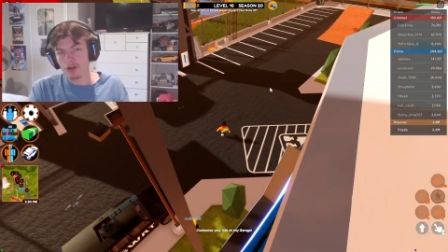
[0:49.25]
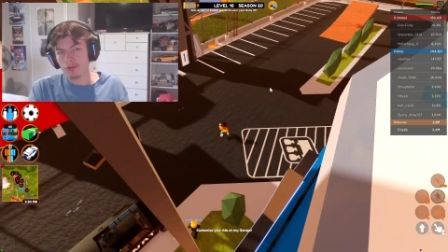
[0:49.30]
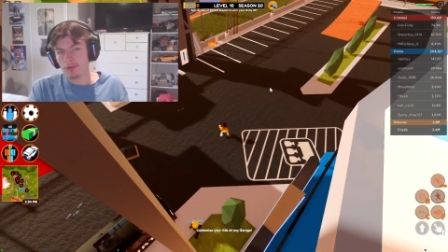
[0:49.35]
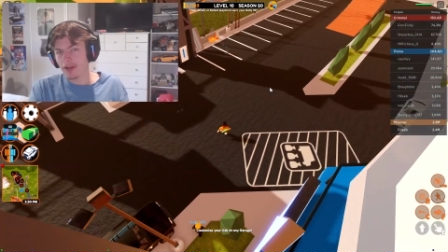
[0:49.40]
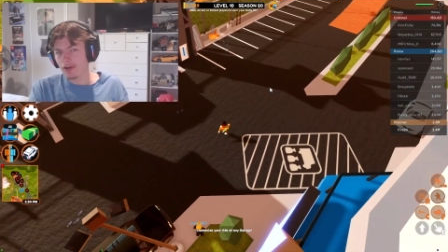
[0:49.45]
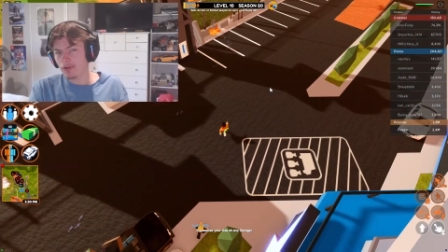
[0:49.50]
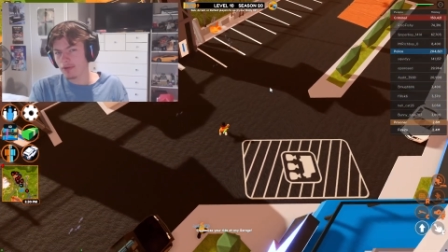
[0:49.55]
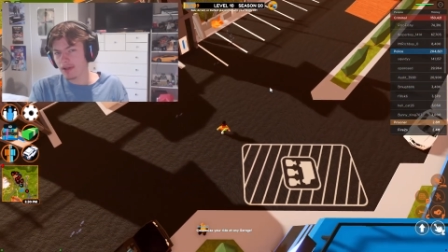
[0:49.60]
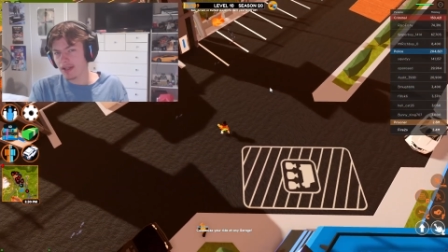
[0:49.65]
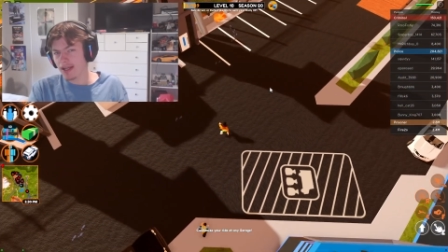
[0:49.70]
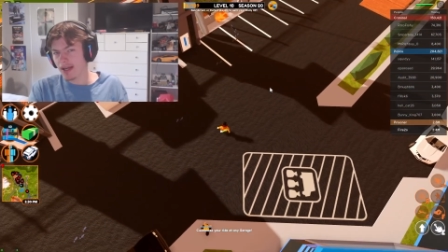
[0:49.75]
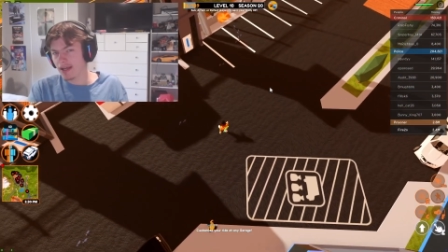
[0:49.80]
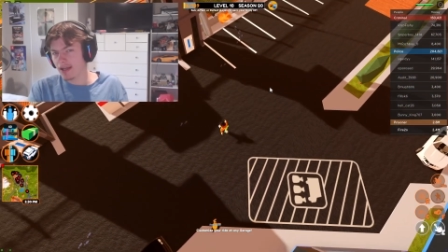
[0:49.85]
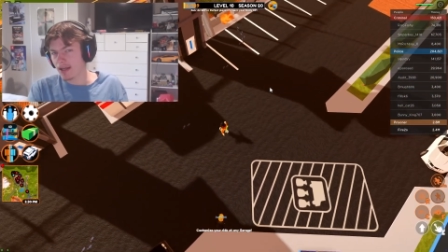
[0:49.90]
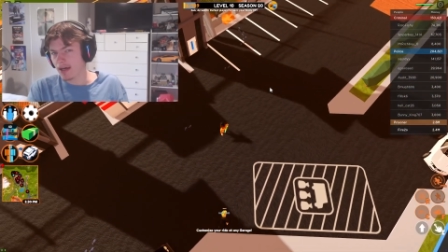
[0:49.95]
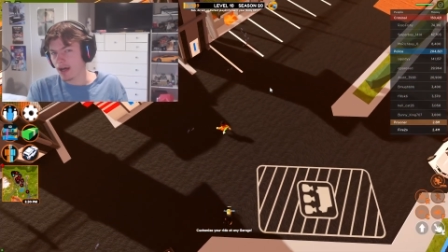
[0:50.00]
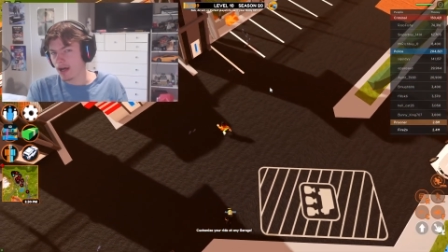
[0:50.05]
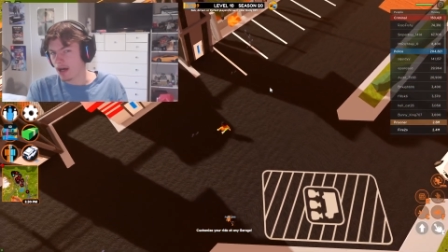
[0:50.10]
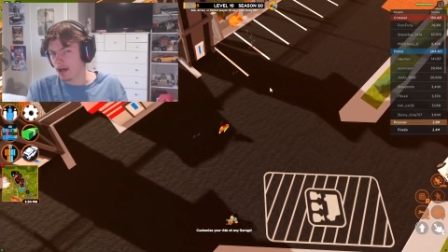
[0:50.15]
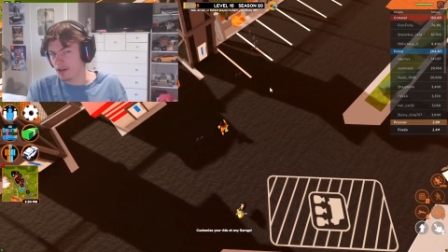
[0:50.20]
we already had
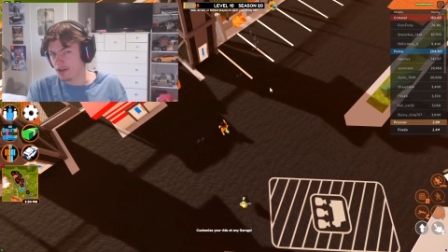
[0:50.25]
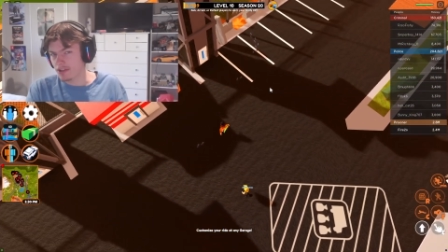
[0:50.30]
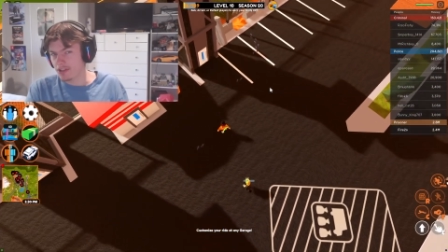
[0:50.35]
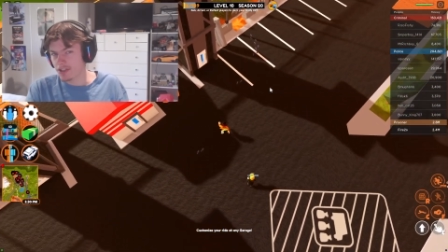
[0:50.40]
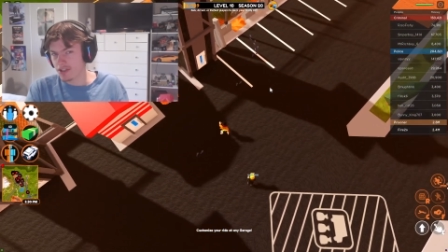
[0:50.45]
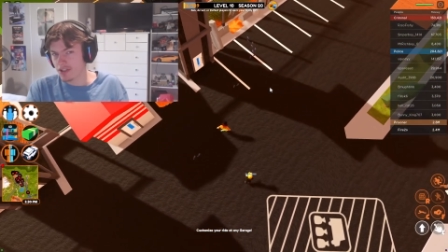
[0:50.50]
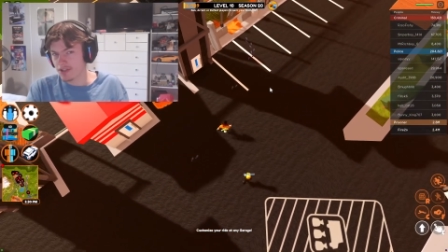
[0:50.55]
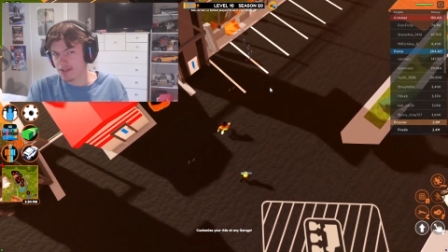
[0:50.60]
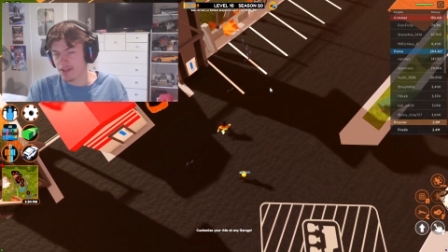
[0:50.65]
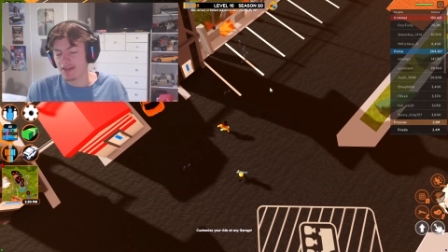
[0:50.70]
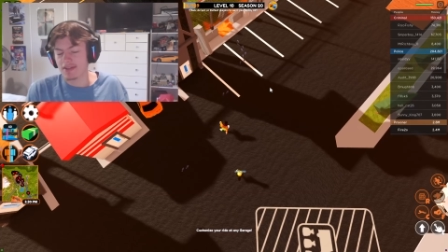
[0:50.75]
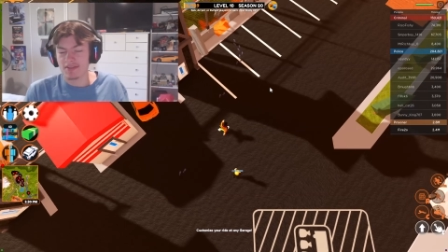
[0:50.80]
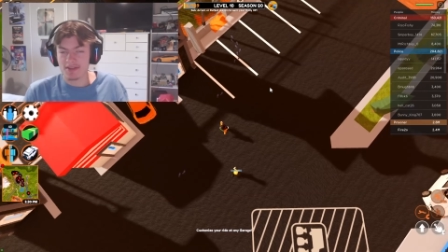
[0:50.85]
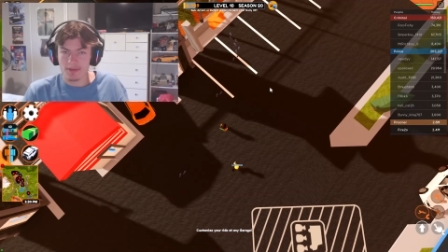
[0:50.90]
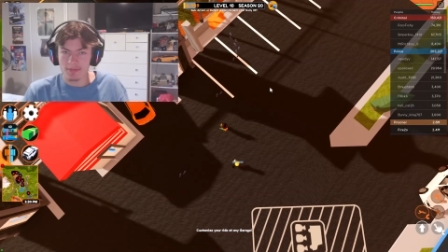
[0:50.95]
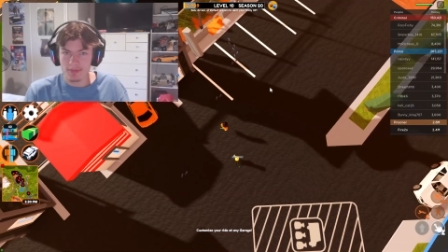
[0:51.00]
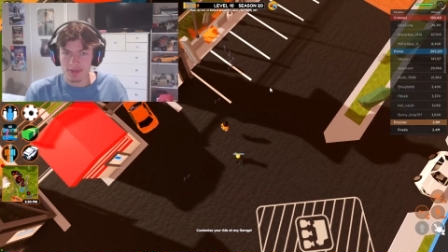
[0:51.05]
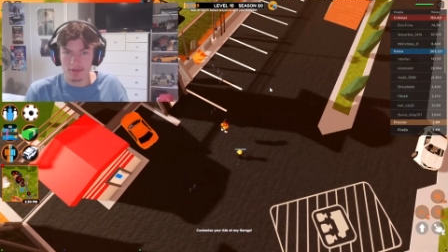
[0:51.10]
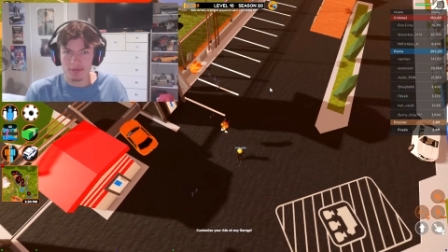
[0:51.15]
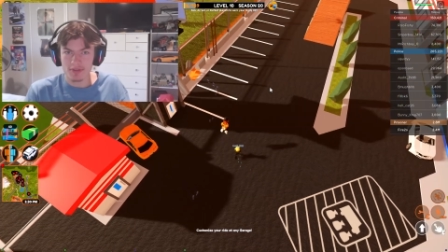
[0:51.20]
a hunch that
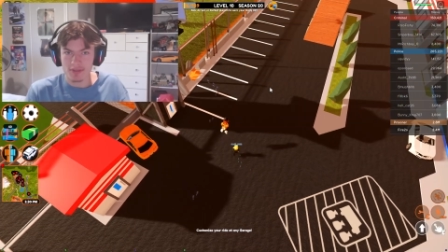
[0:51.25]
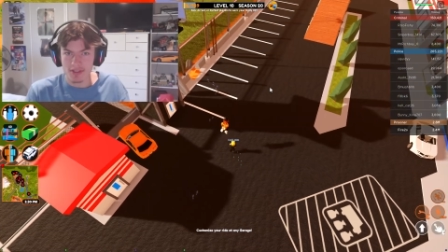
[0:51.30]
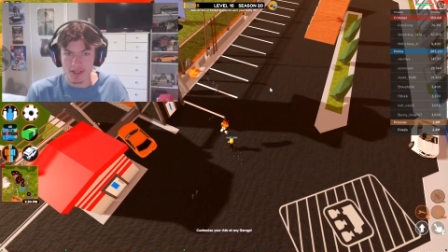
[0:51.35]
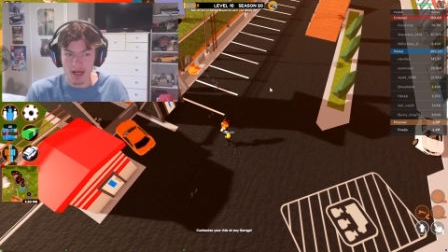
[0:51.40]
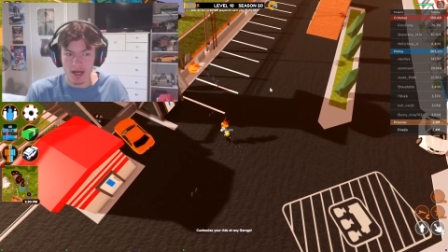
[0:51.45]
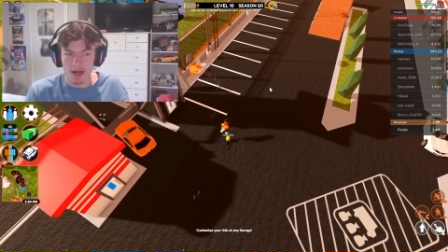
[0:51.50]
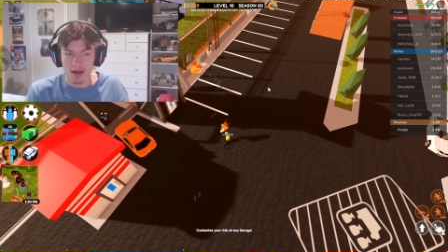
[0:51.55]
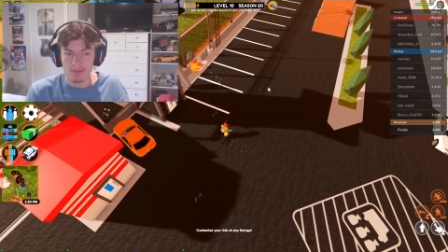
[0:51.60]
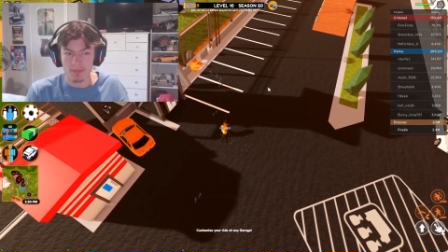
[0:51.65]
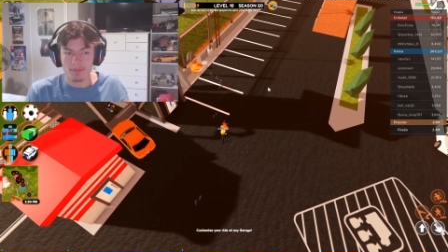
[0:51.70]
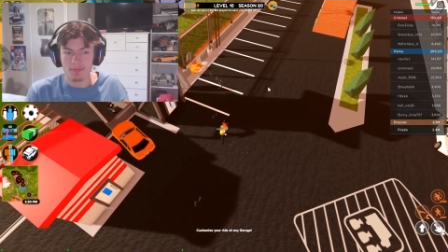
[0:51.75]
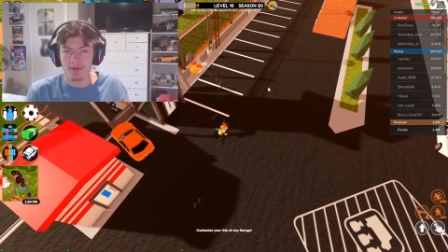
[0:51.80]
something was up